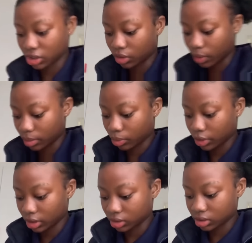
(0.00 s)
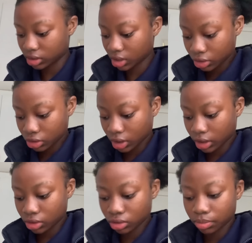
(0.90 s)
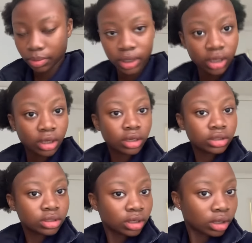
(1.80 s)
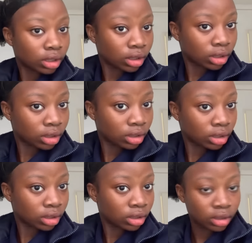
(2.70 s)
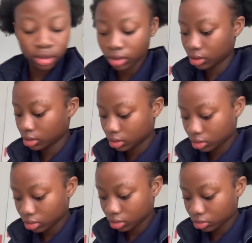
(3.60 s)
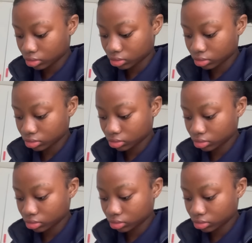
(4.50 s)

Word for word: at one point should i do pink today no mm,